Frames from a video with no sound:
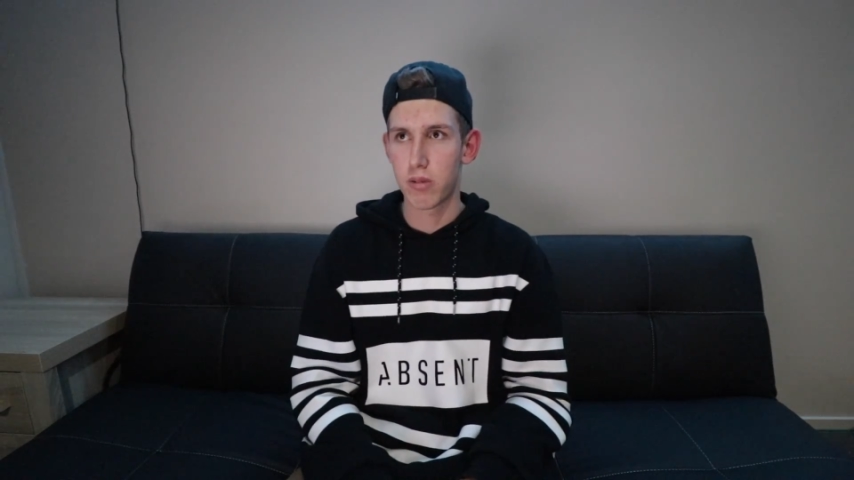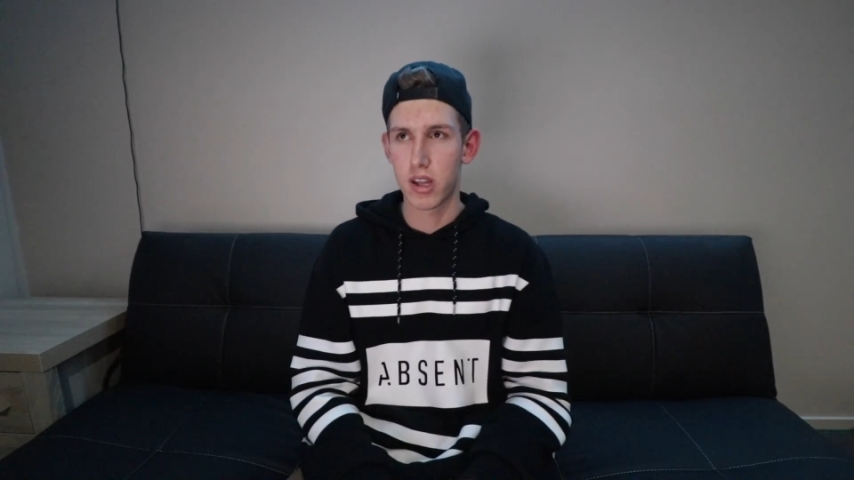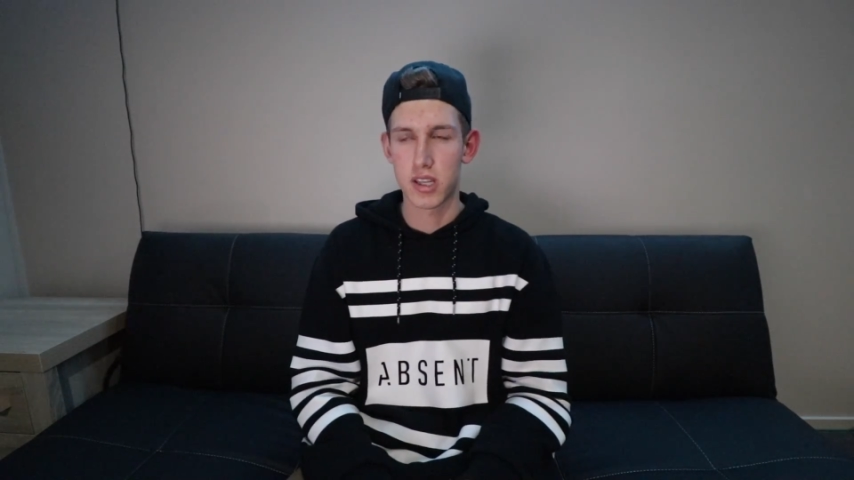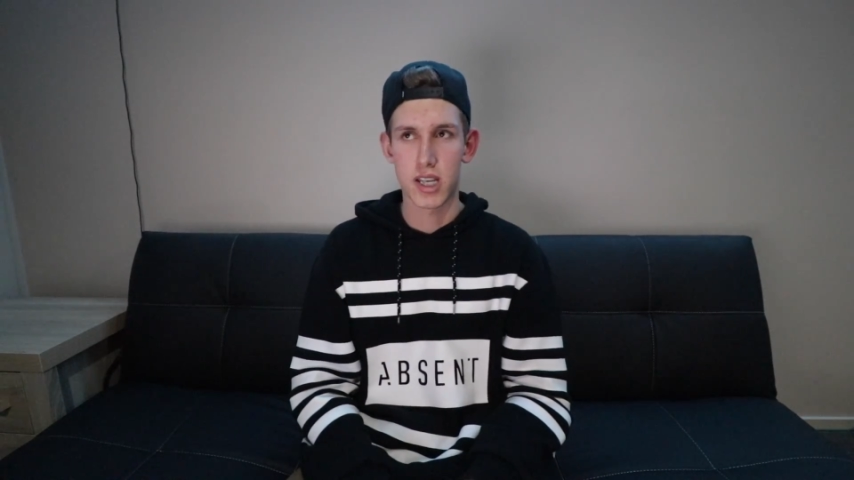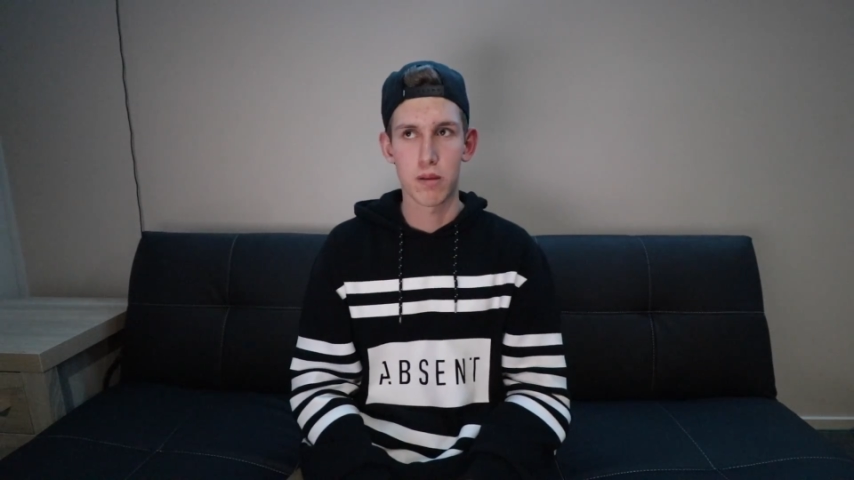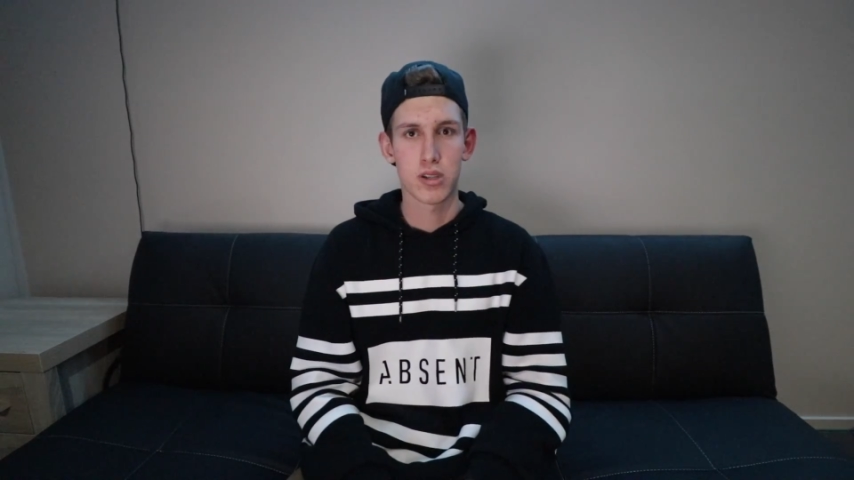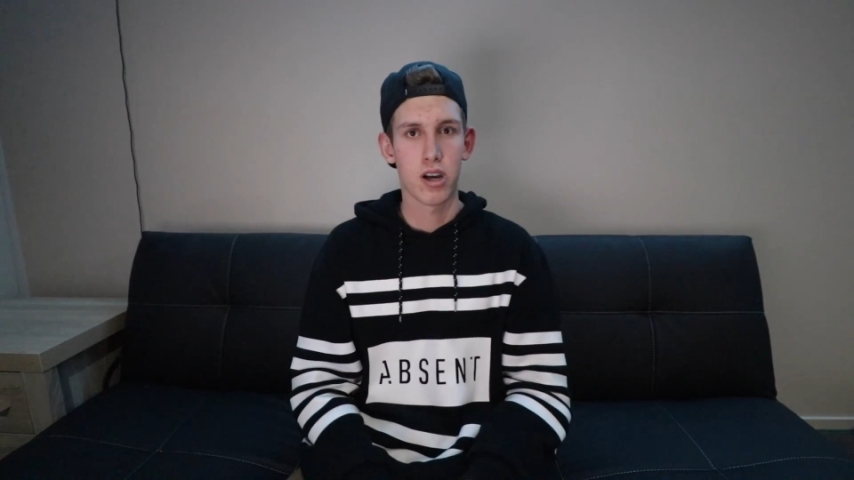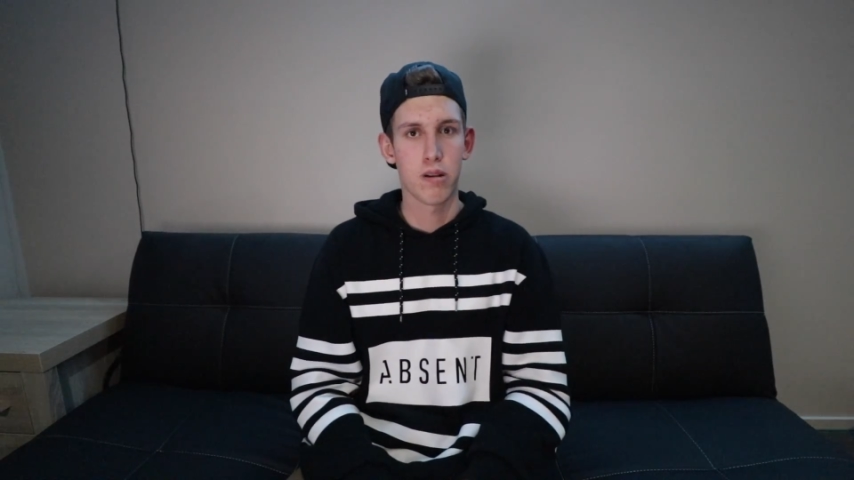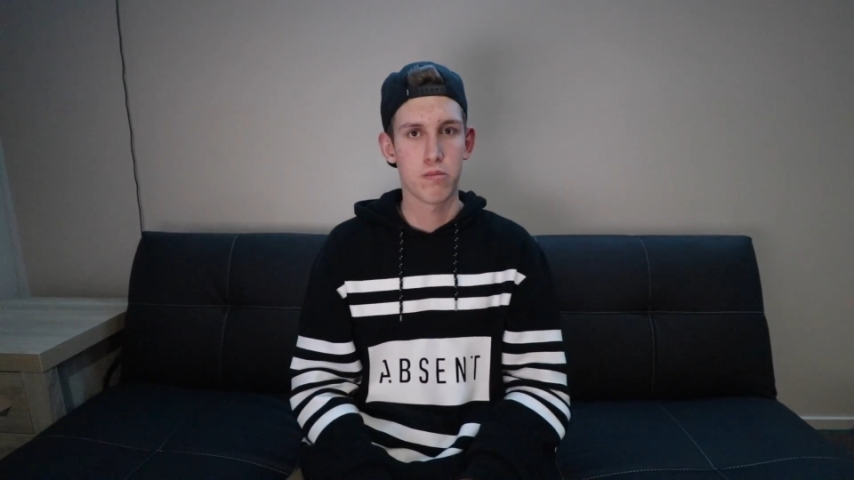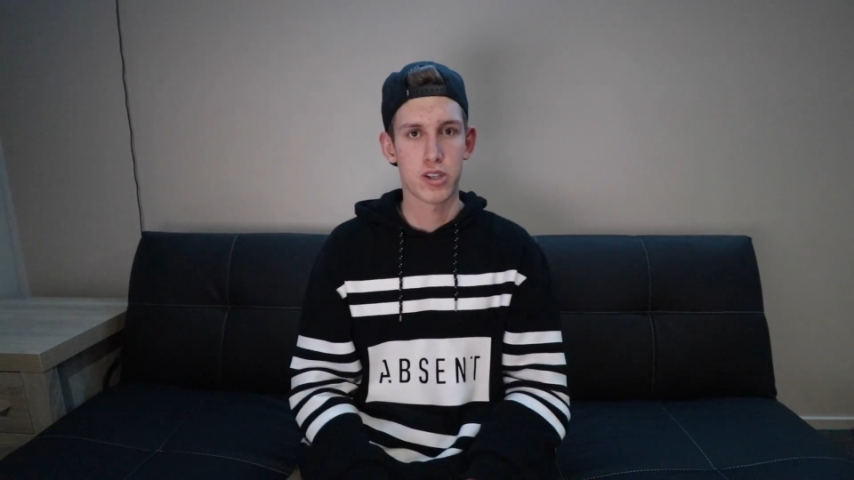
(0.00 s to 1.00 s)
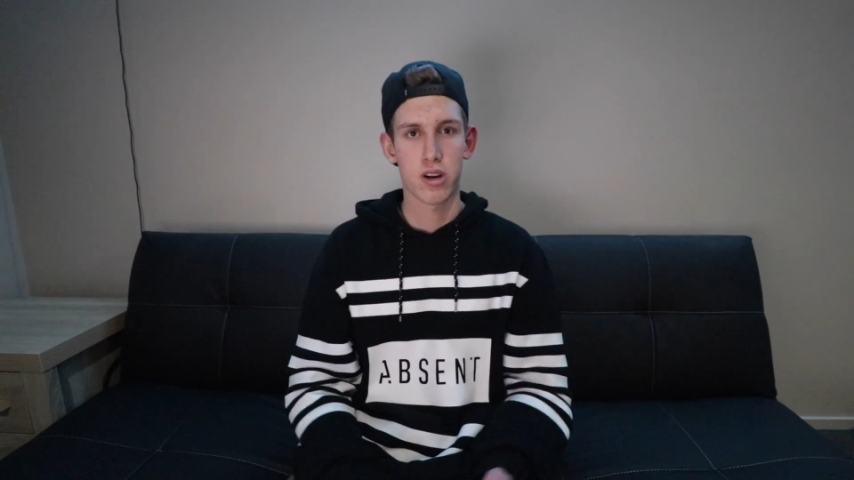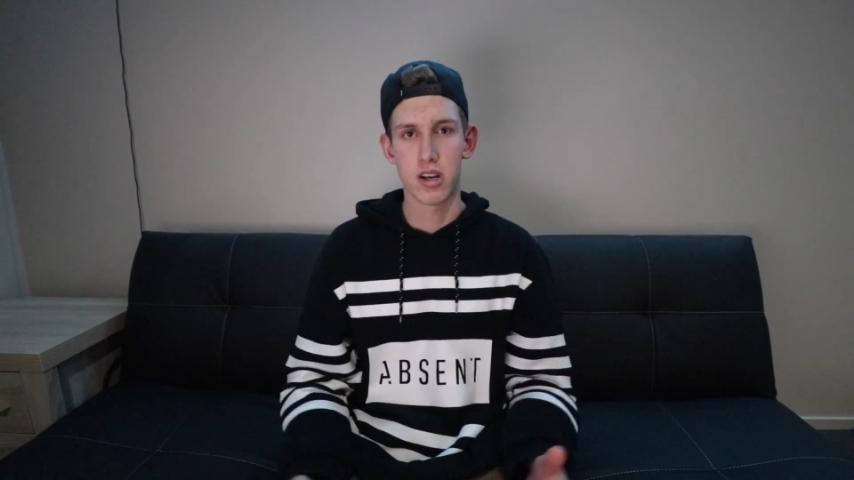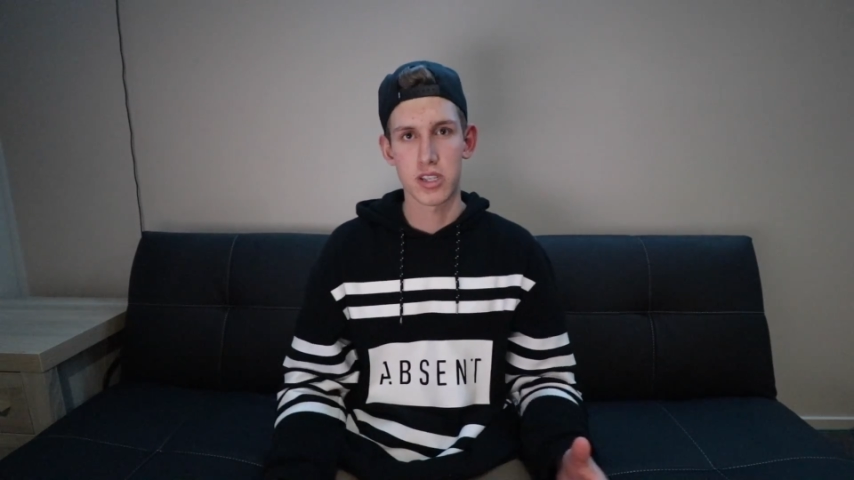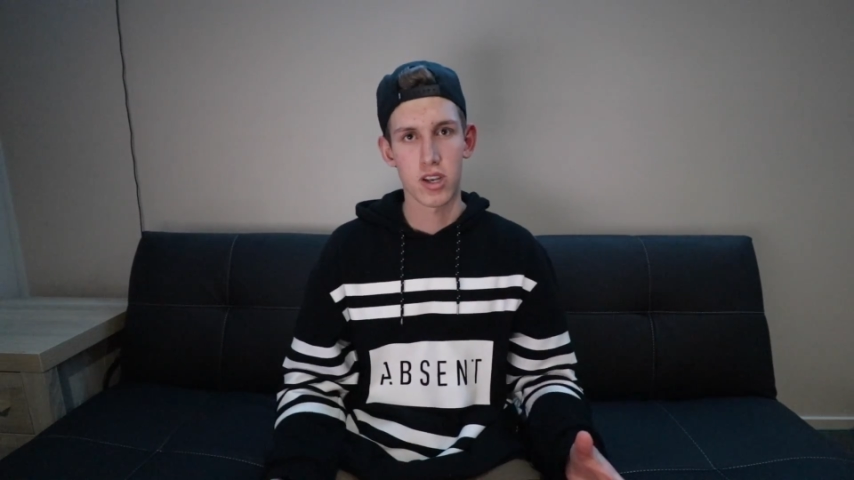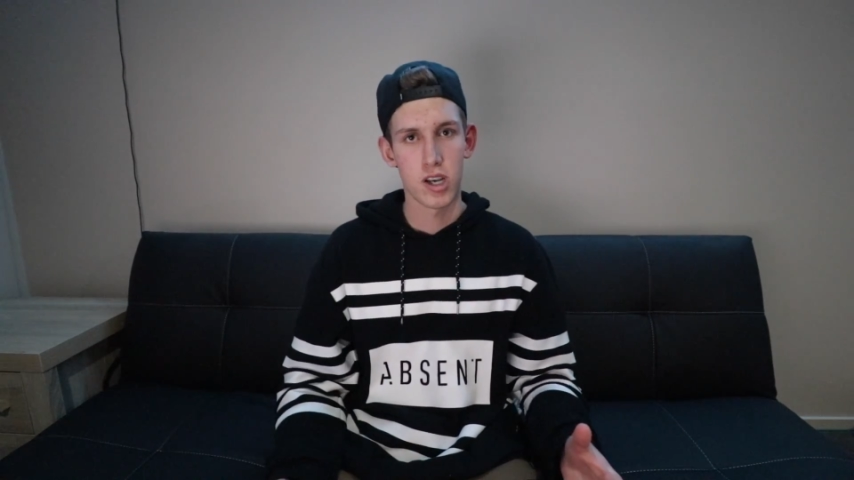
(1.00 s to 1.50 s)
but at the same time I'm just
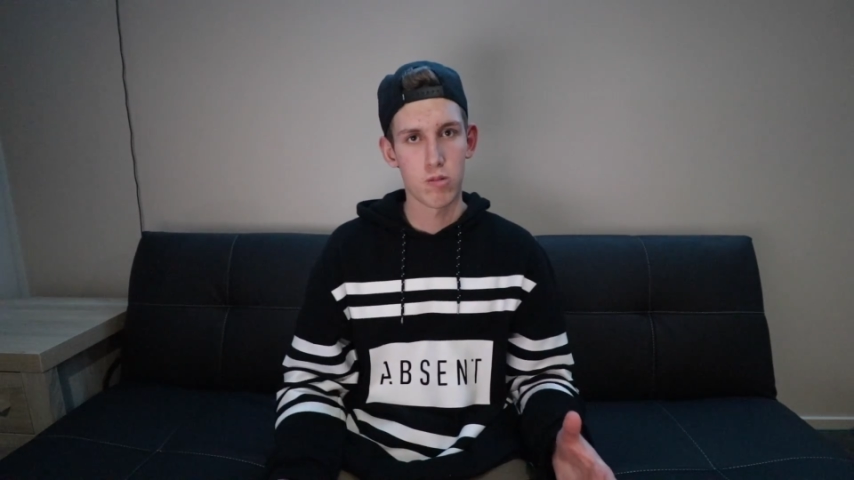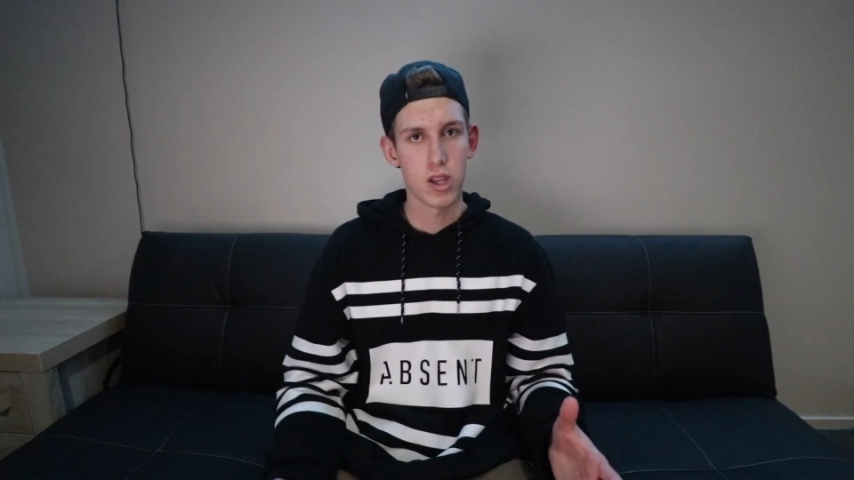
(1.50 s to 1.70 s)
trying to decide